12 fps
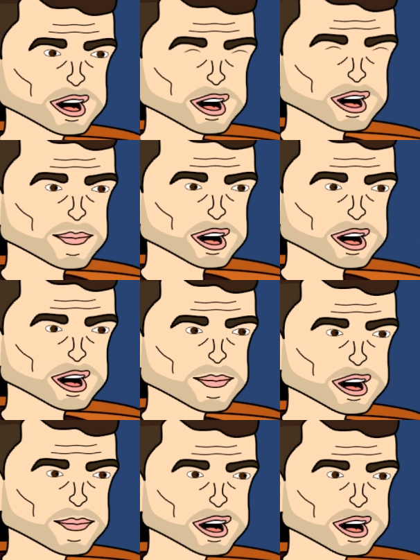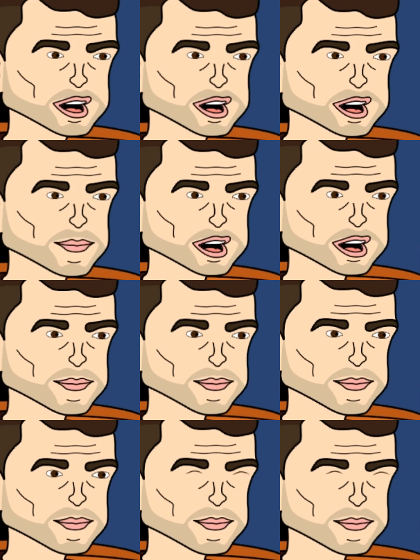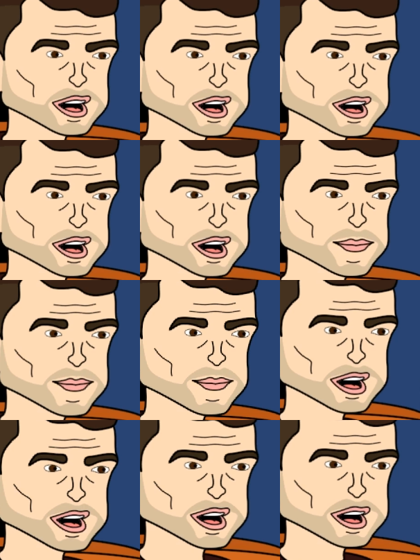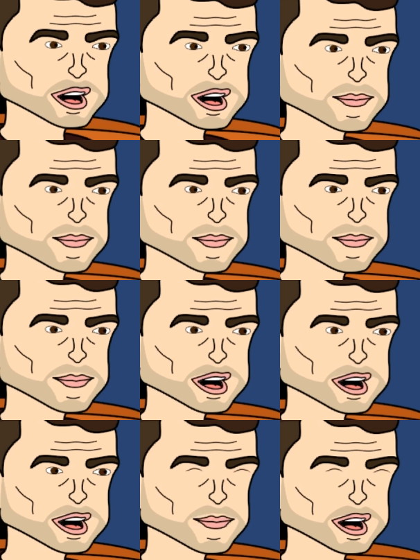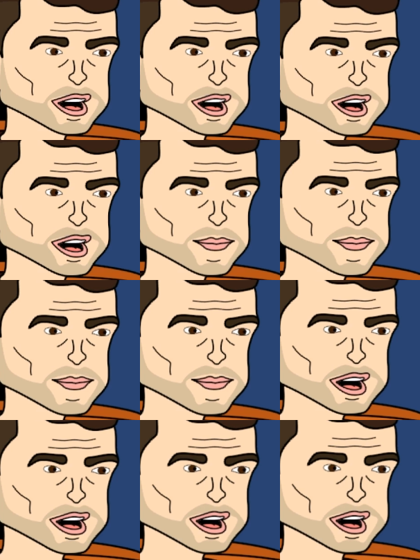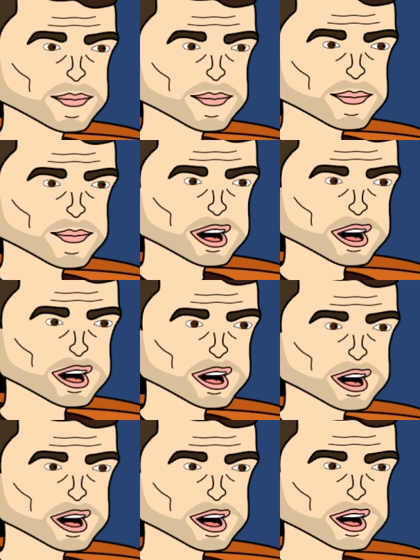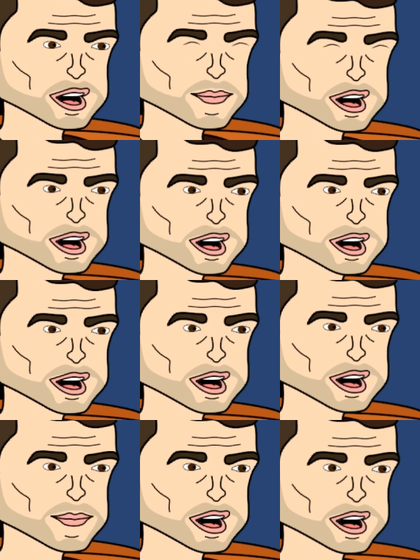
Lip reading: doing this a year ago, I'd be like, Yik Yak. Sure, it can. But I don't worry about if these things are gonna go